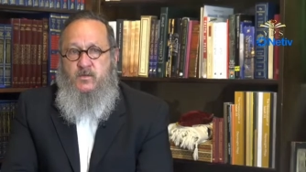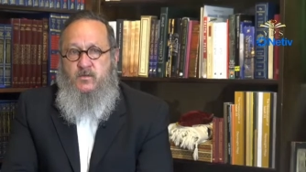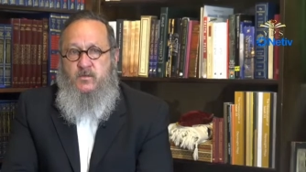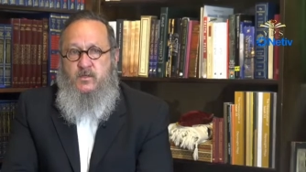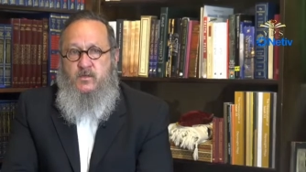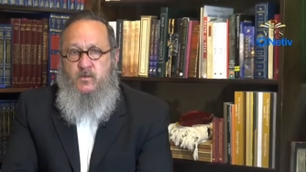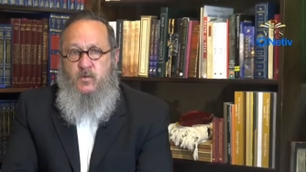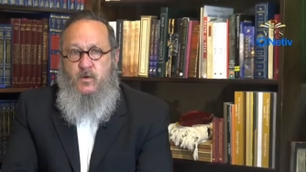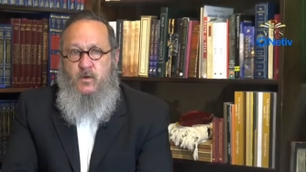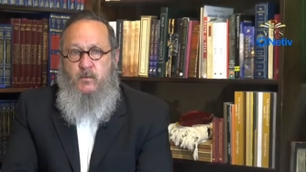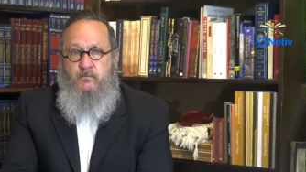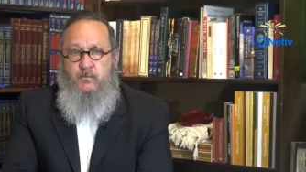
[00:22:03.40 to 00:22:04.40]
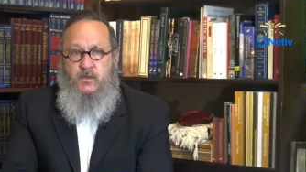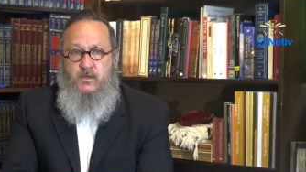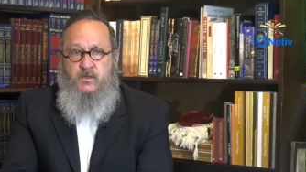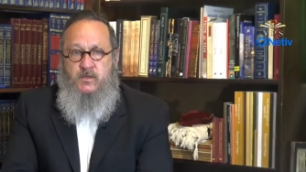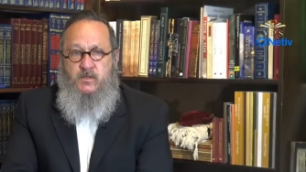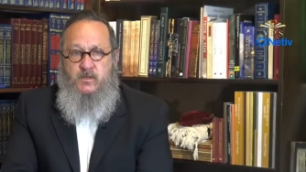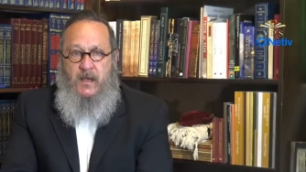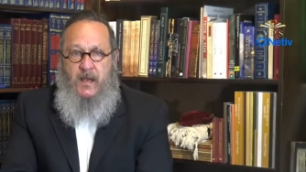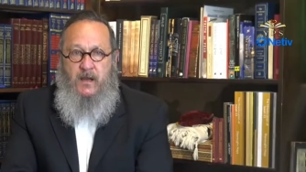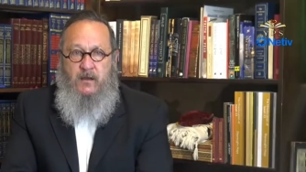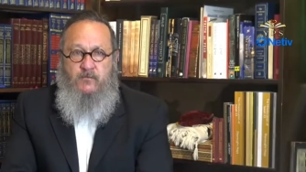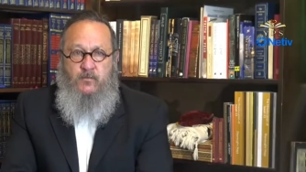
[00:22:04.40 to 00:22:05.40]
the Torah books that you
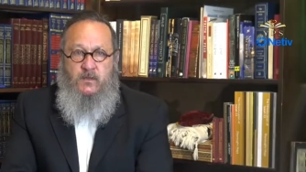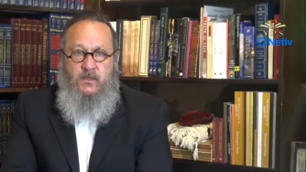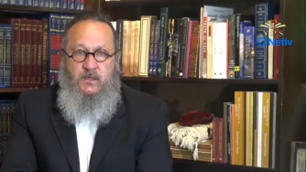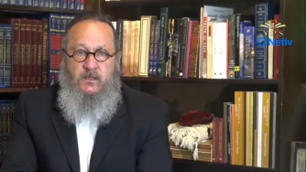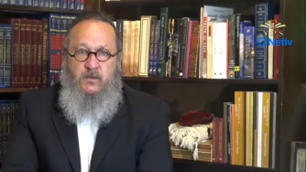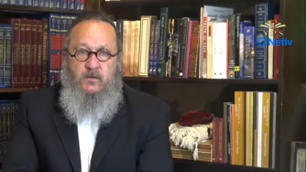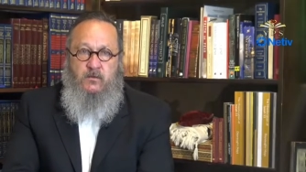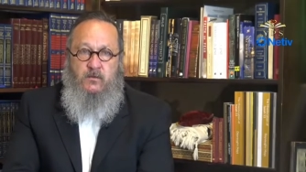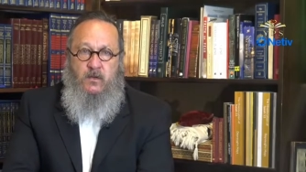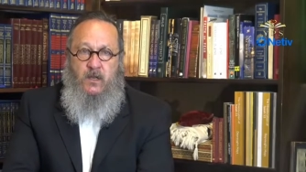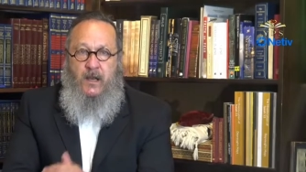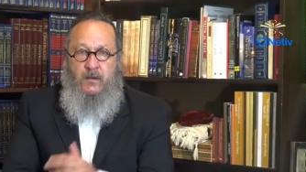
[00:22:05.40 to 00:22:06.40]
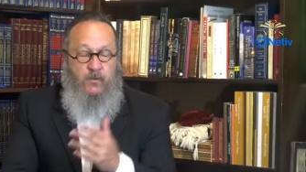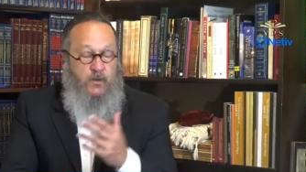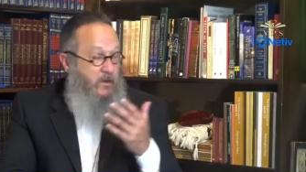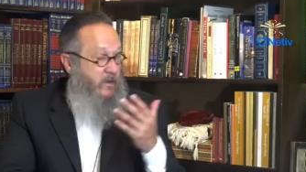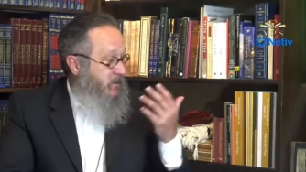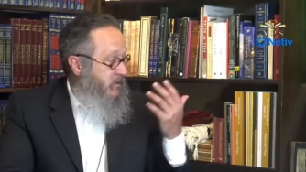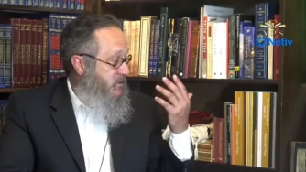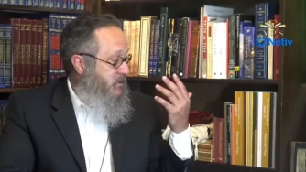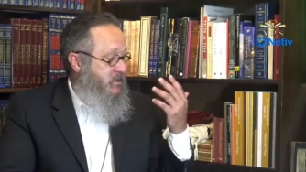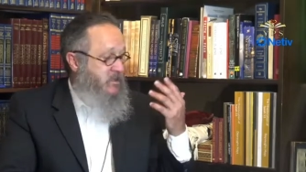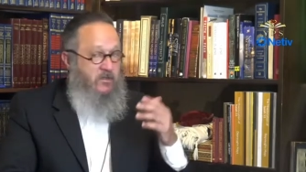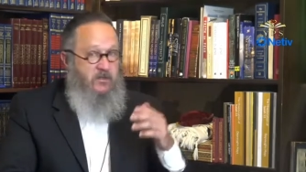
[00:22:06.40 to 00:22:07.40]
have within your library,
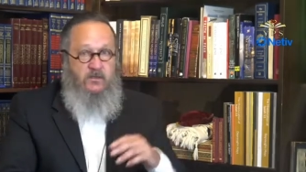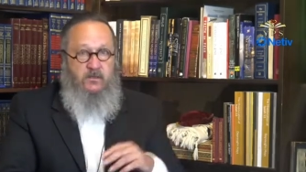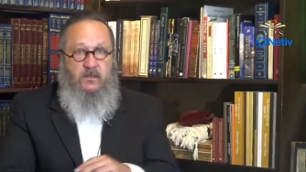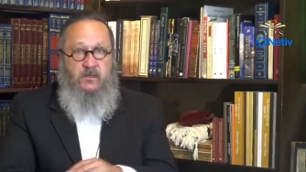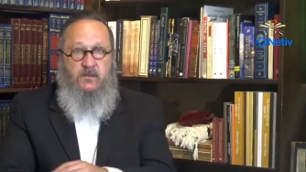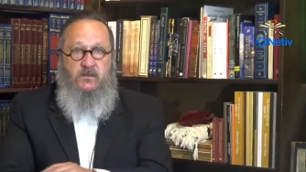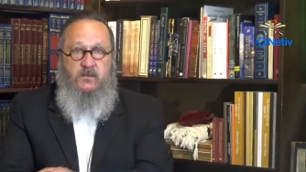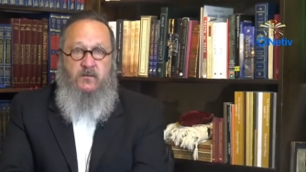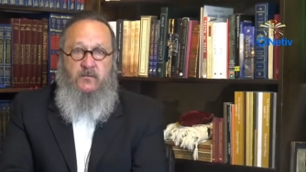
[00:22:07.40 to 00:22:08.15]
such as this.